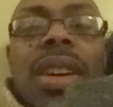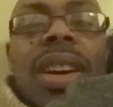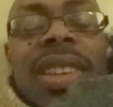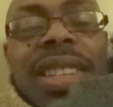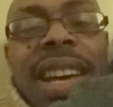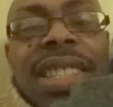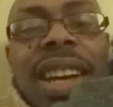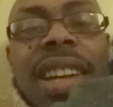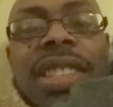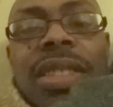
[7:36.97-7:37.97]
the test
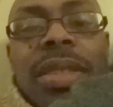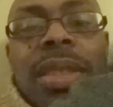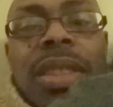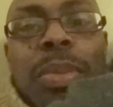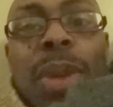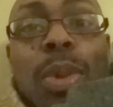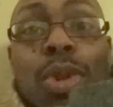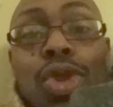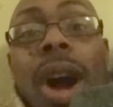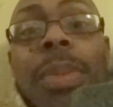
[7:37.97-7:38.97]
sites and the people
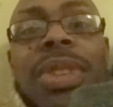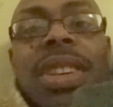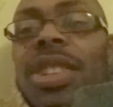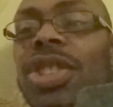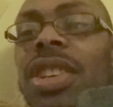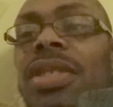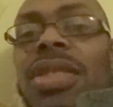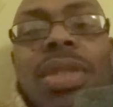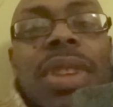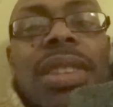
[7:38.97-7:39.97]
who dropped it and shit,
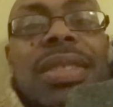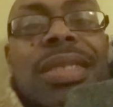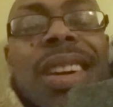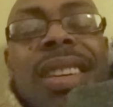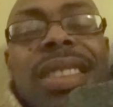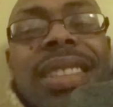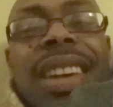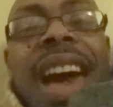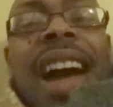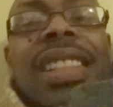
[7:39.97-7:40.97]
you know, they
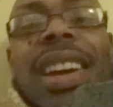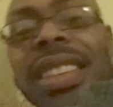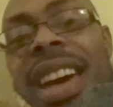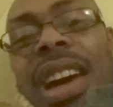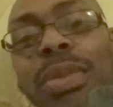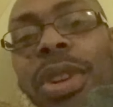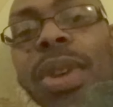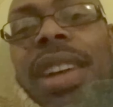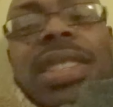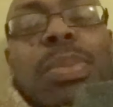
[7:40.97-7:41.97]
act like they have
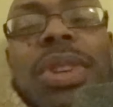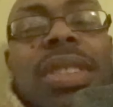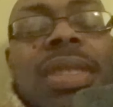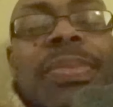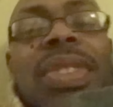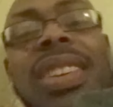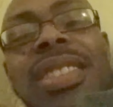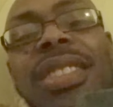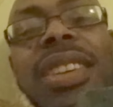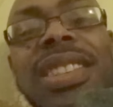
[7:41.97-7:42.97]
regrets. But,
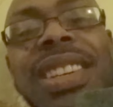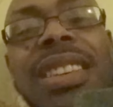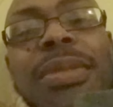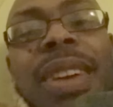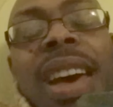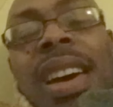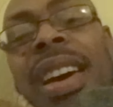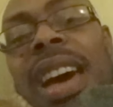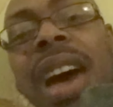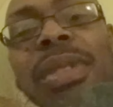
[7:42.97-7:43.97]
you know, instead of
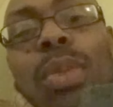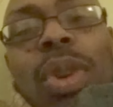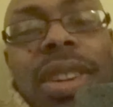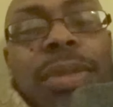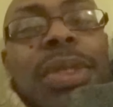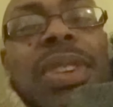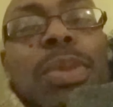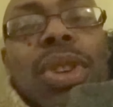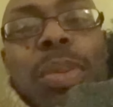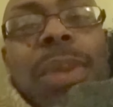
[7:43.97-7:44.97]
having more than 50
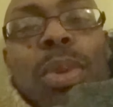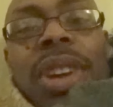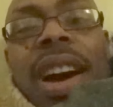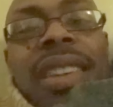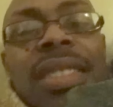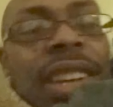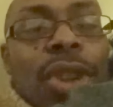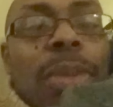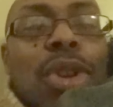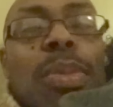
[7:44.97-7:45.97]
million people die, they
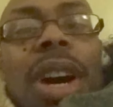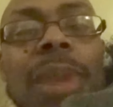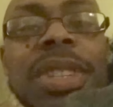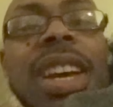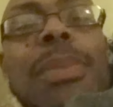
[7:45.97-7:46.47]
drop two bombs and